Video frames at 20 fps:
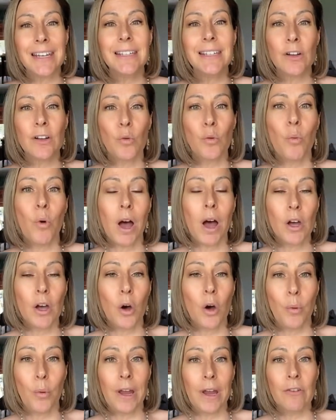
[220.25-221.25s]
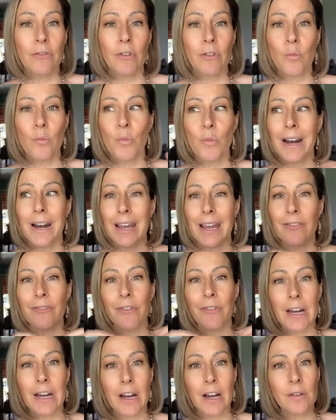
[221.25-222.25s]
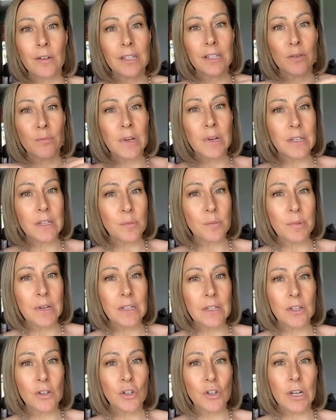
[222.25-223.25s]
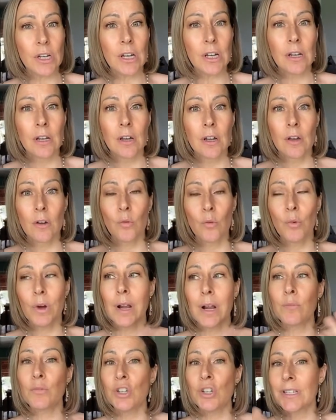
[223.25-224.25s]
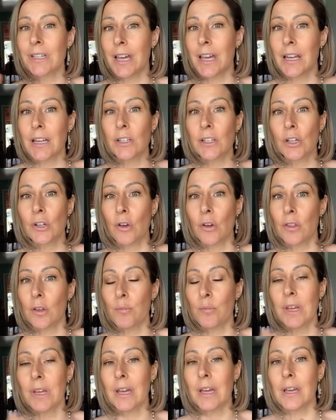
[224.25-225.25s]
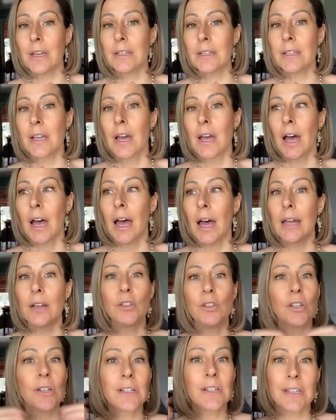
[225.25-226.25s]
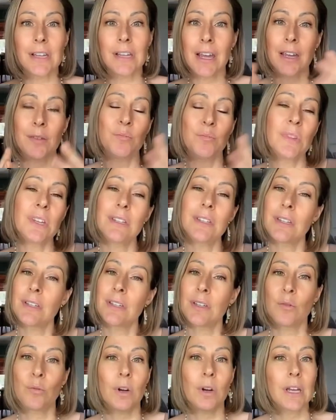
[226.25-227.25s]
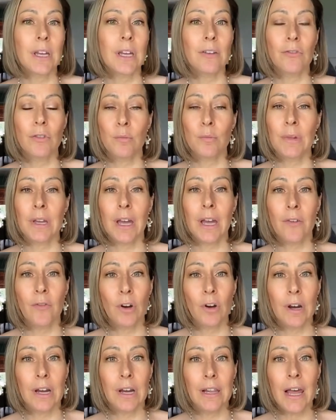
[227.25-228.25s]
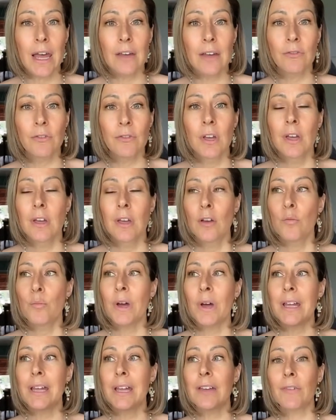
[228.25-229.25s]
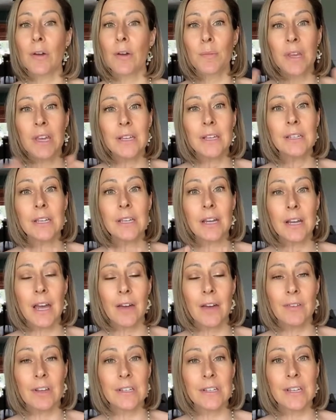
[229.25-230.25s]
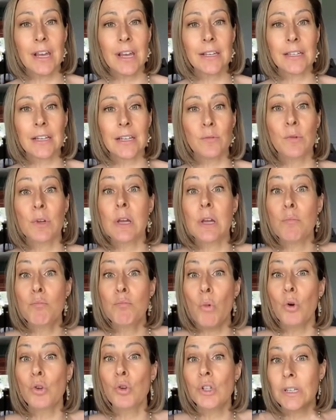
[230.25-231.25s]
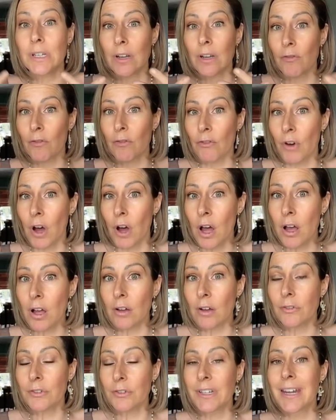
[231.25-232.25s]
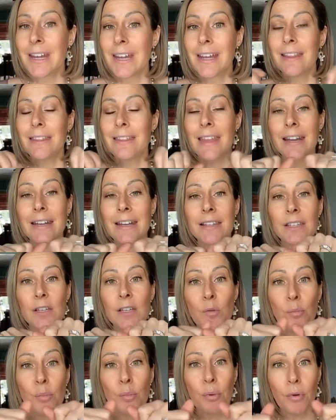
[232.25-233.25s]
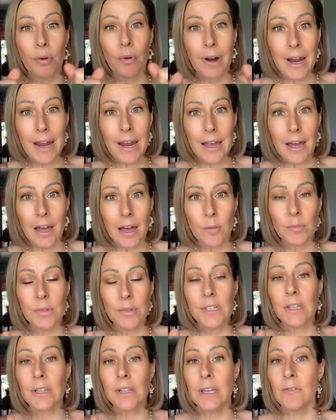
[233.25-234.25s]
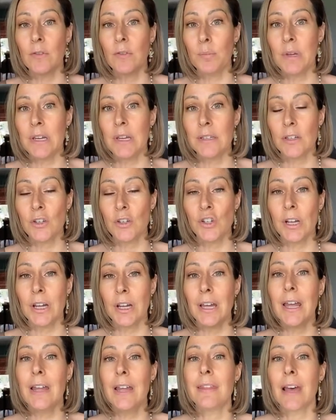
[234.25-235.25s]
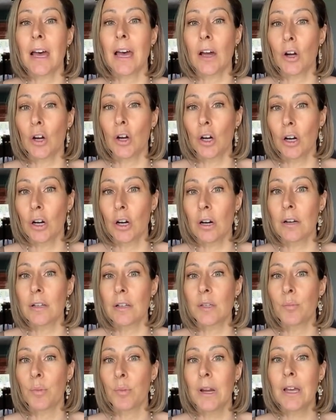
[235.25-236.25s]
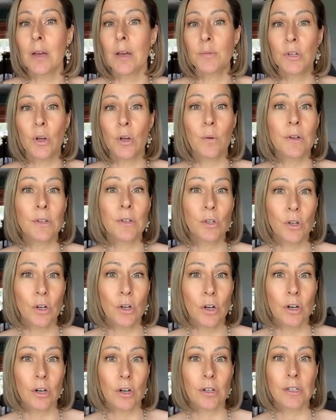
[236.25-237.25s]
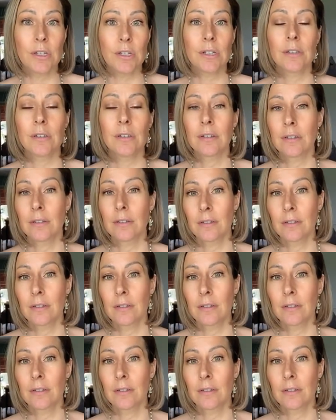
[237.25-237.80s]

easy to walk away from when I find out somebody's a piece of shit when I'm just getting to know them because I just say, This isn't working for me. Have a great life. But if I'm kissing and having sex and I'm emotionally involved, then yeah. it's a breakup to leave a piece of shit. And that hurts. Breakups always hurt.